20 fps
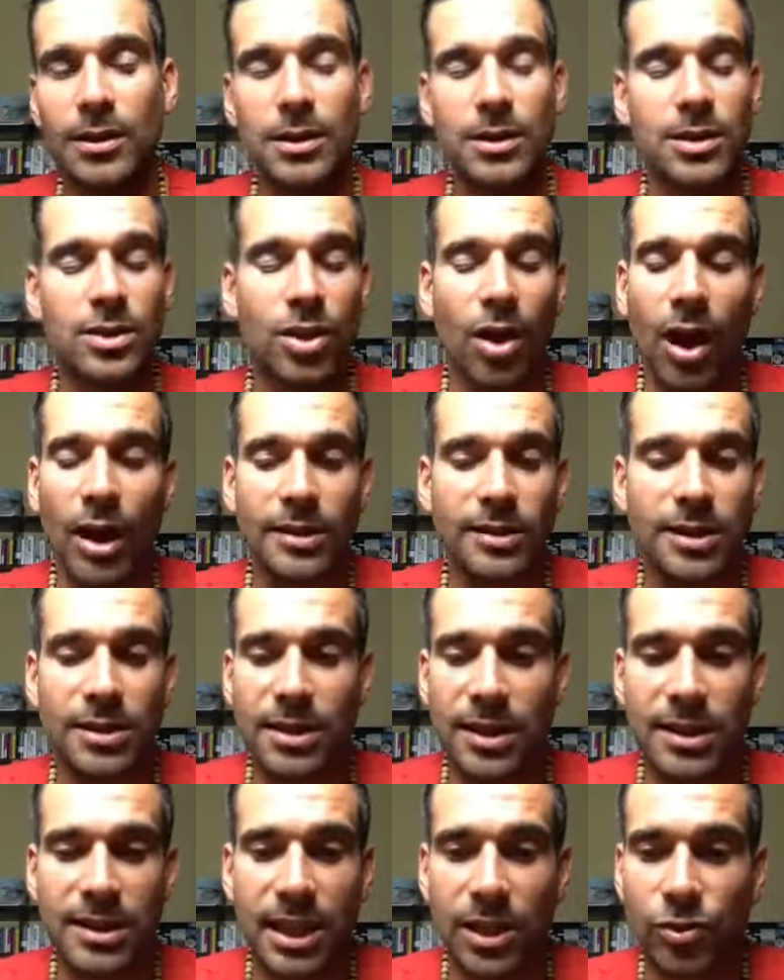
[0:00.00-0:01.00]
scientists,
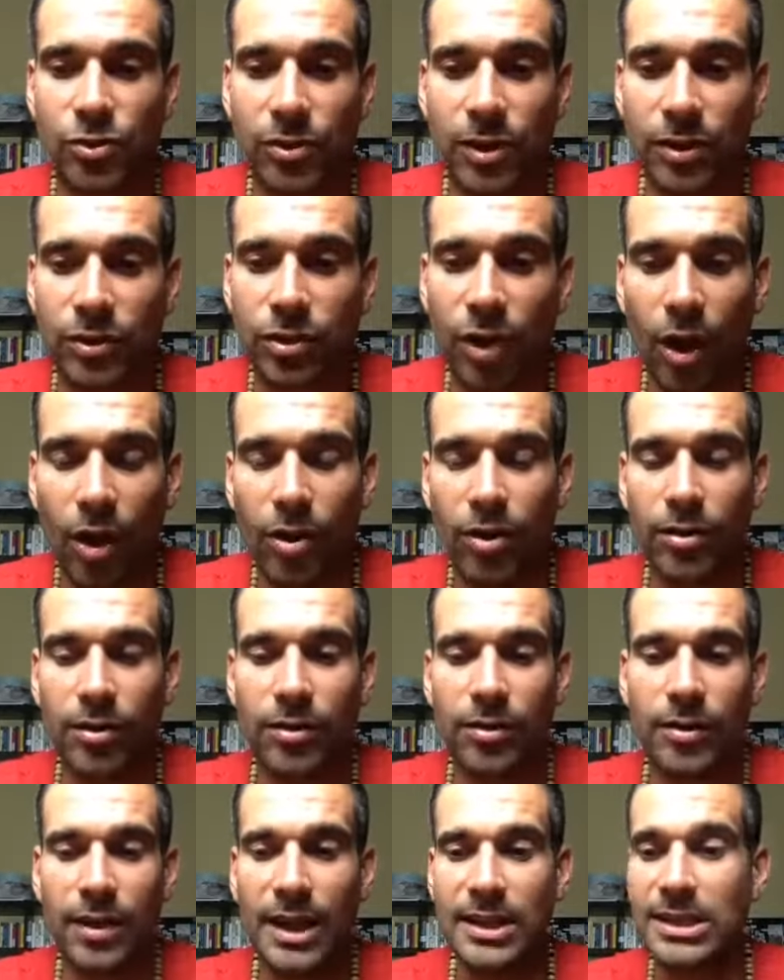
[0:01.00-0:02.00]
etc., that don't
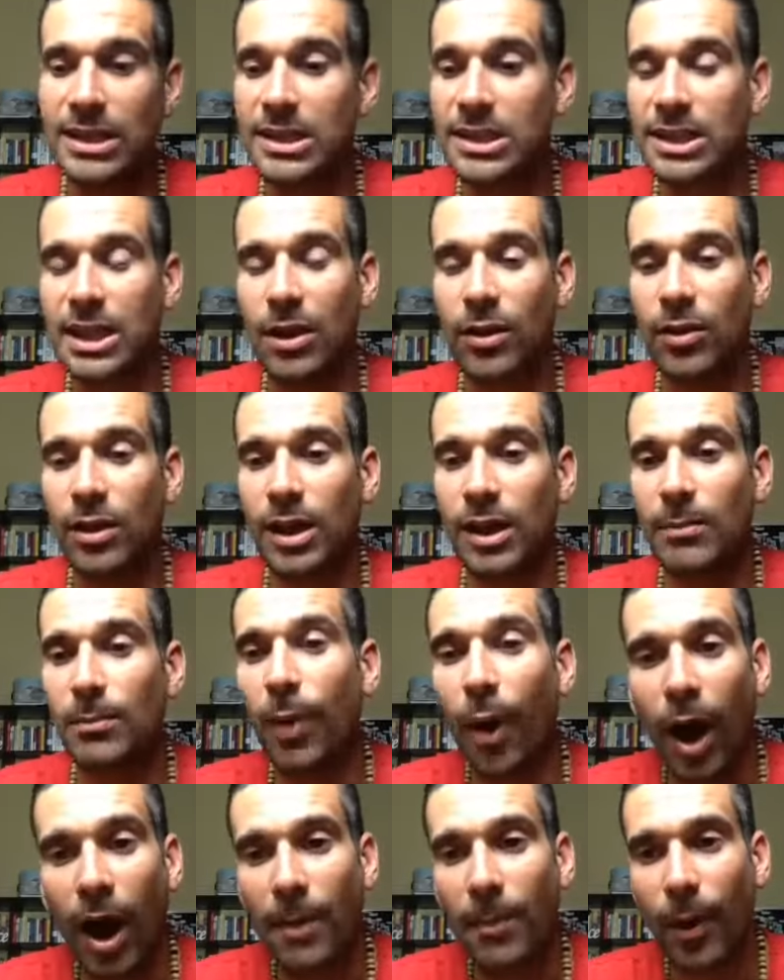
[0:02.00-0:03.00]
necessarily
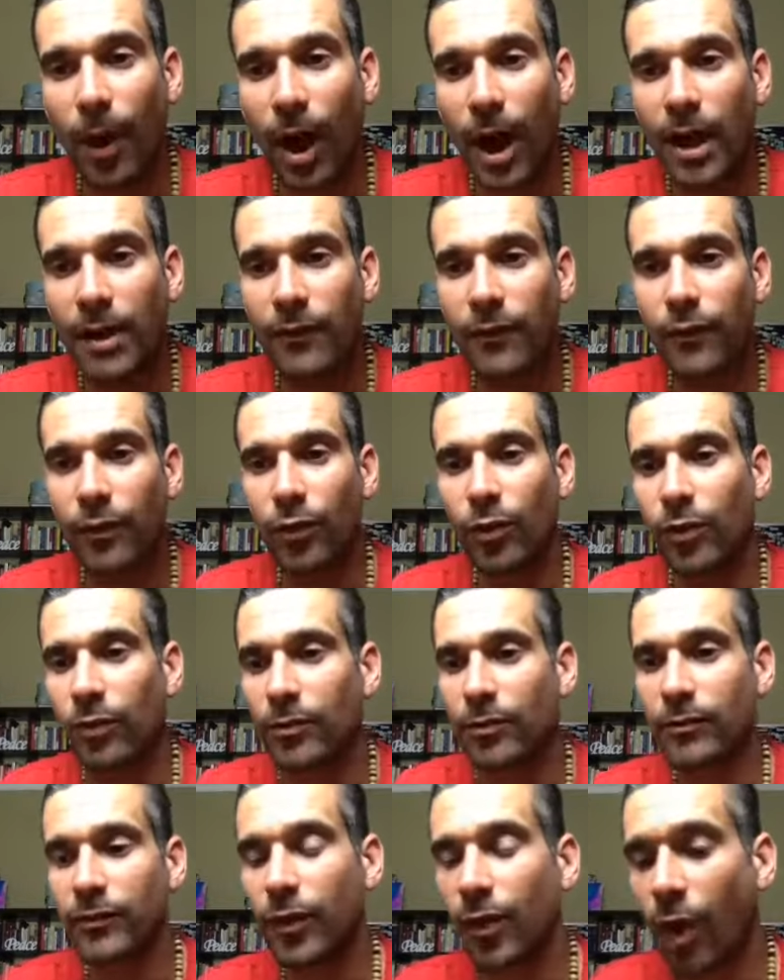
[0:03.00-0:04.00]
abide by it for a
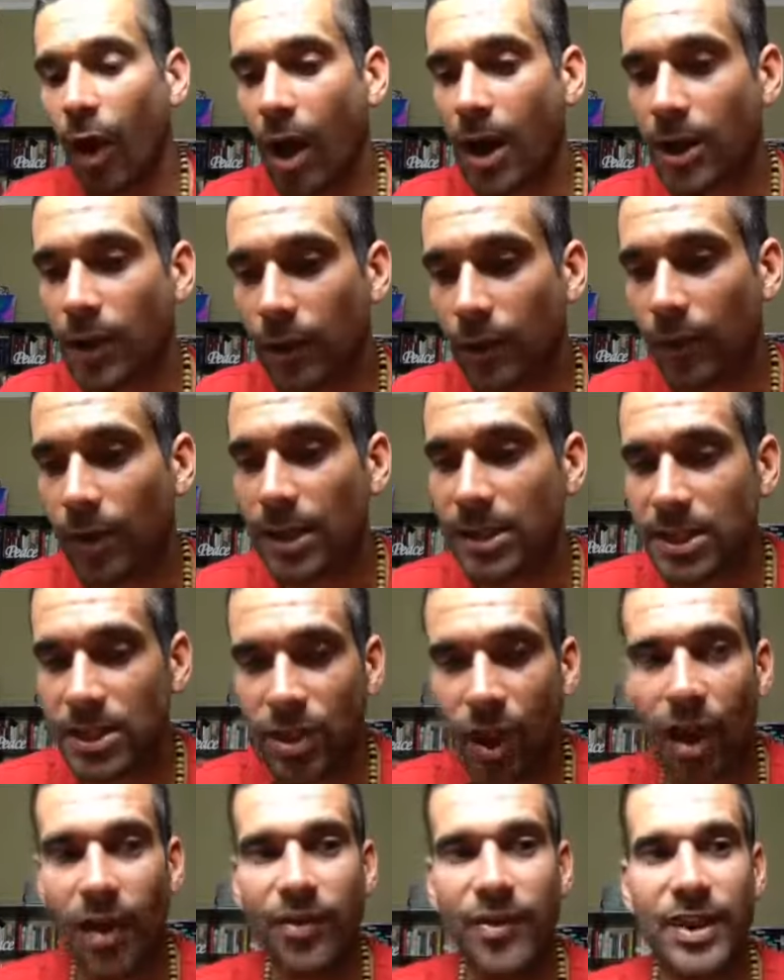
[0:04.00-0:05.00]
variety of reasons.
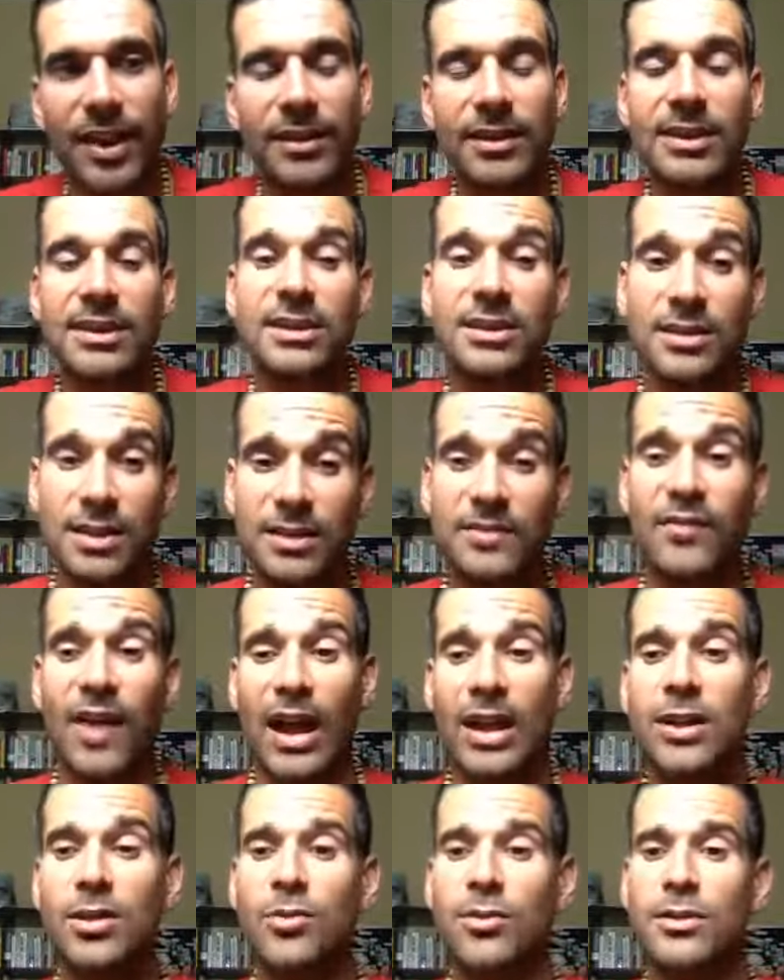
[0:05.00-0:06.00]
I think there's
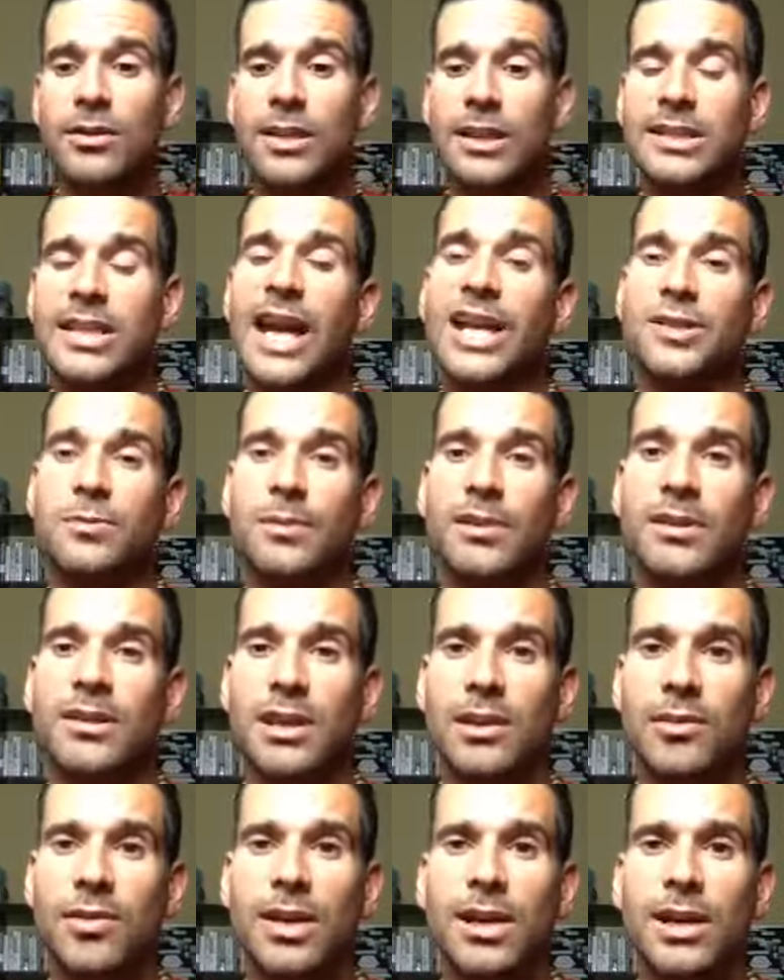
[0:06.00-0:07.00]
value in attachment
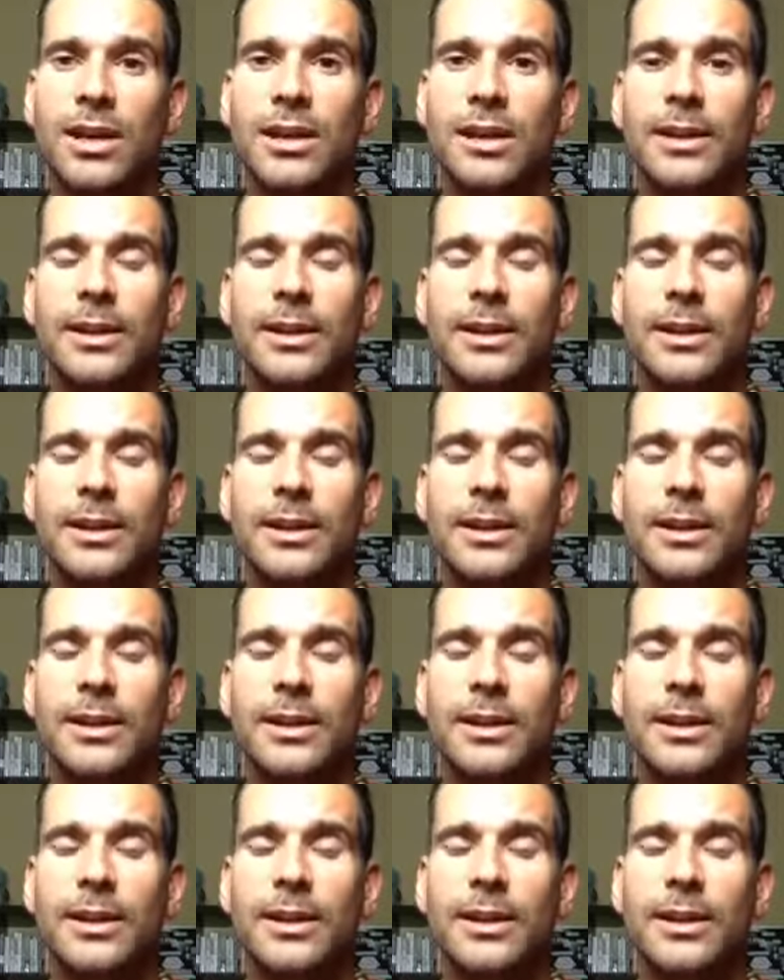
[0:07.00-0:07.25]
theory,